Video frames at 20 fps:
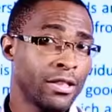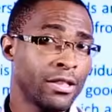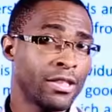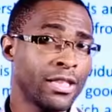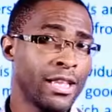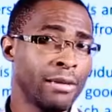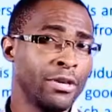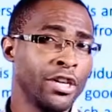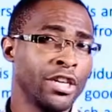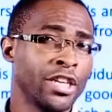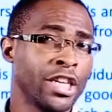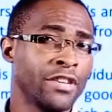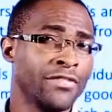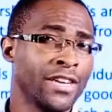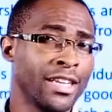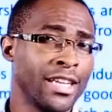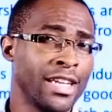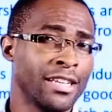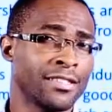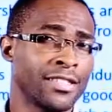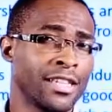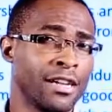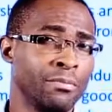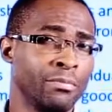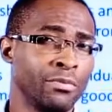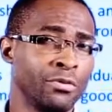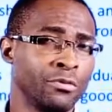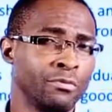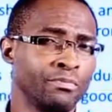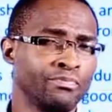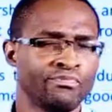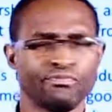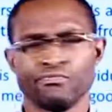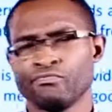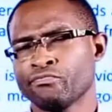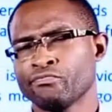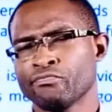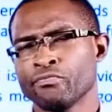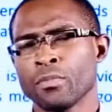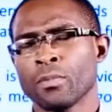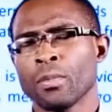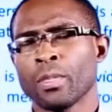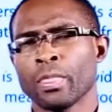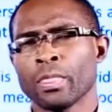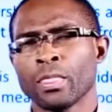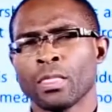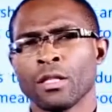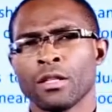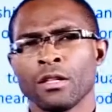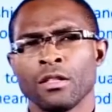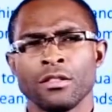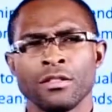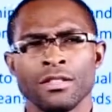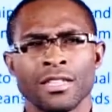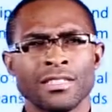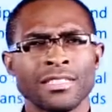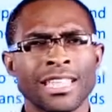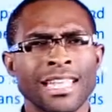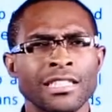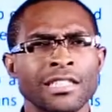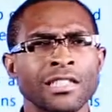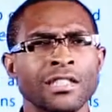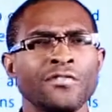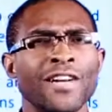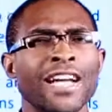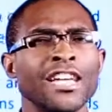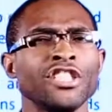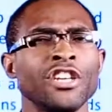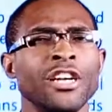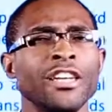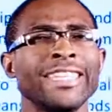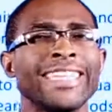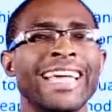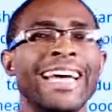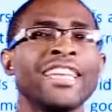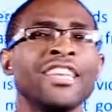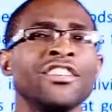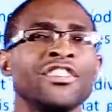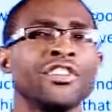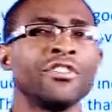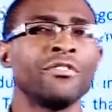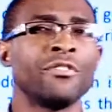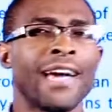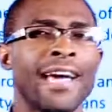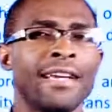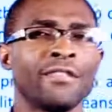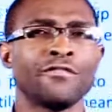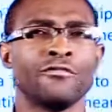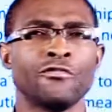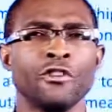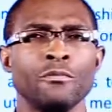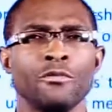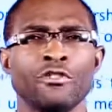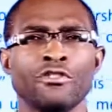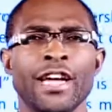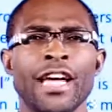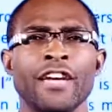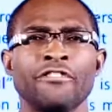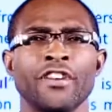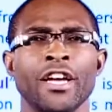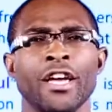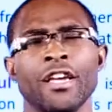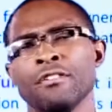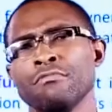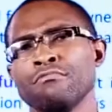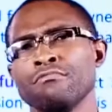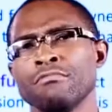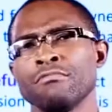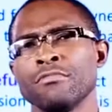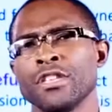Let me give an example. The satisfaction daddy derives from driving